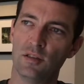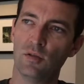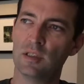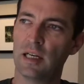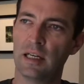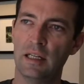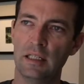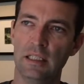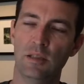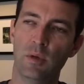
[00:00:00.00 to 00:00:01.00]
soon as I get
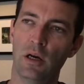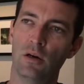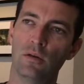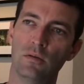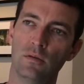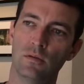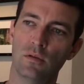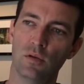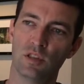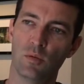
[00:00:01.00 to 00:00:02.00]
an email
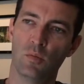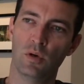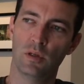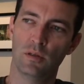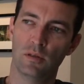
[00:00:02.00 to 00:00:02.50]
or someone